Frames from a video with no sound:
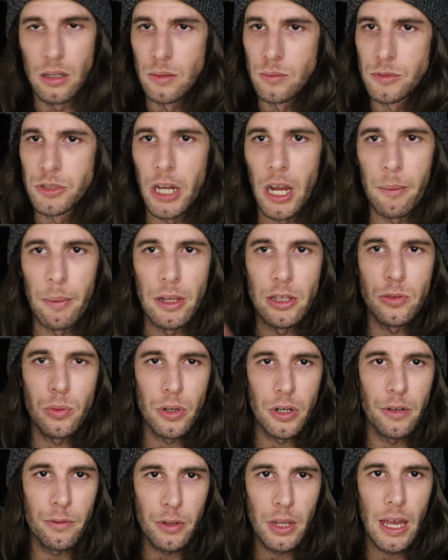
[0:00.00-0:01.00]
Check out my
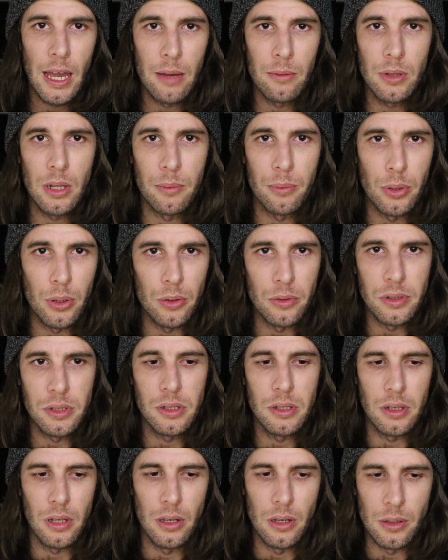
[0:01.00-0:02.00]
Twitter if you haven't. I
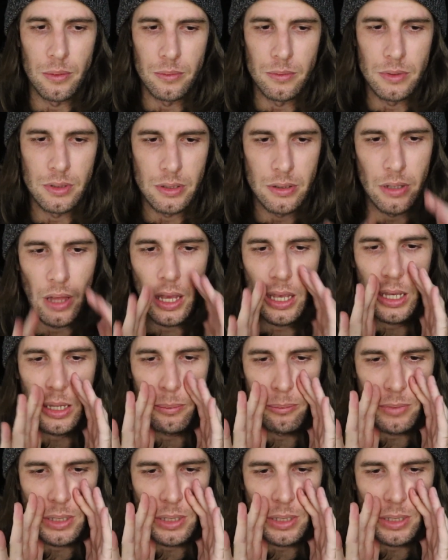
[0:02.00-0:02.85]
post dank